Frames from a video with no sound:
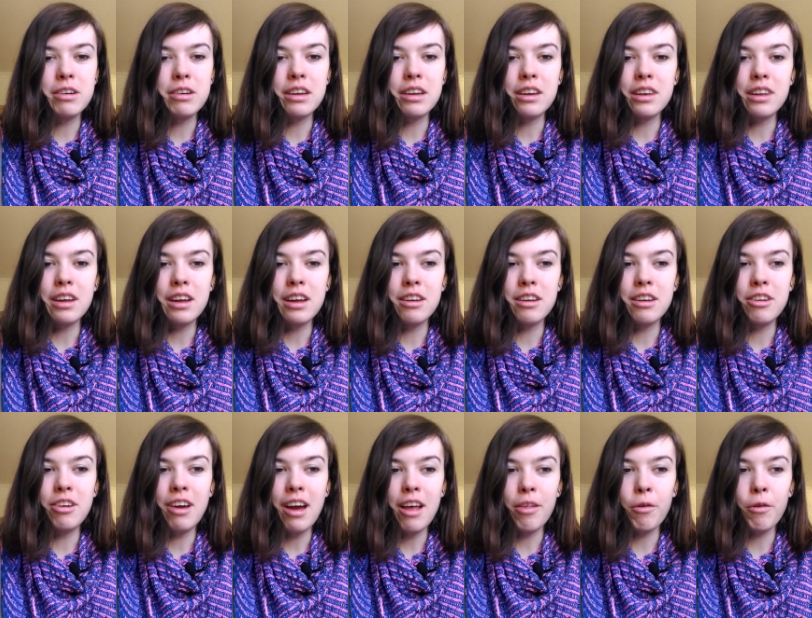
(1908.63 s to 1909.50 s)
And then
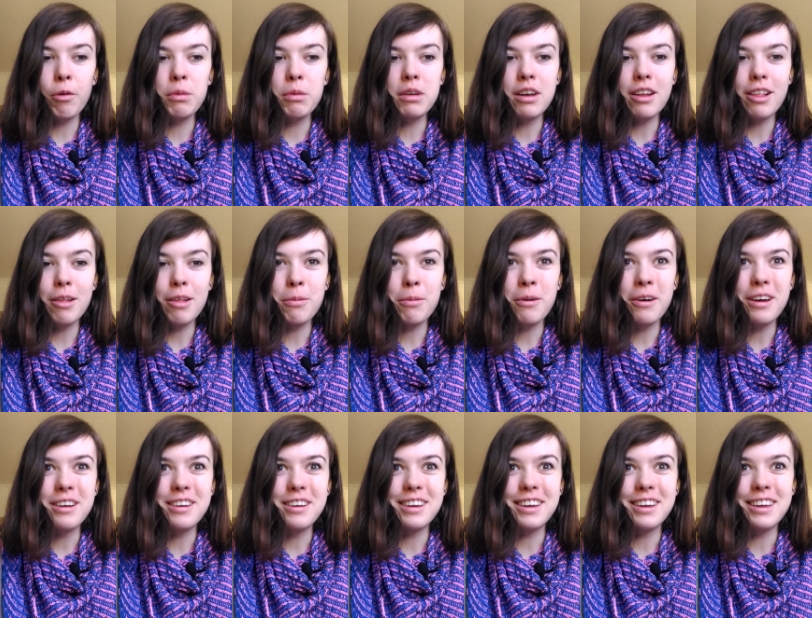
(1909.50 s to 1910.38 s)
you guys will be
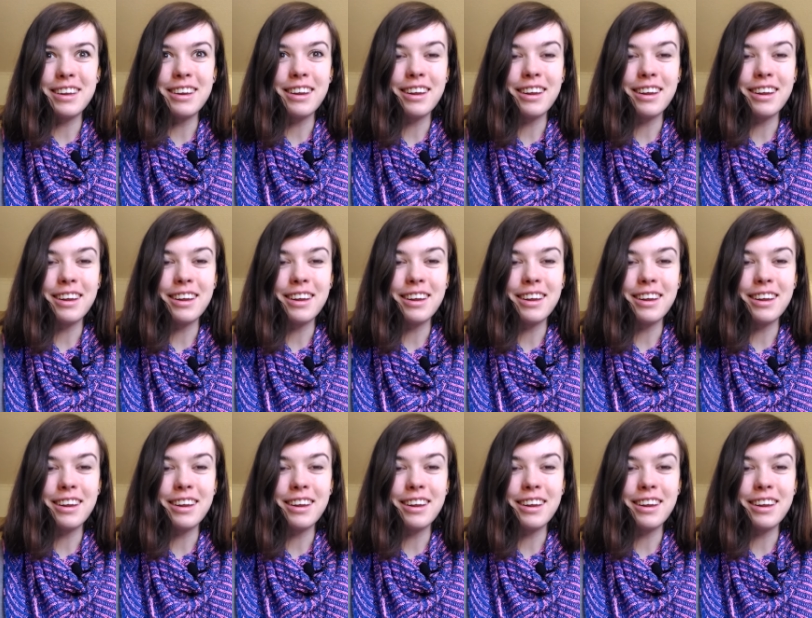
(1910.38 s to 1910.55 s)
disappointed.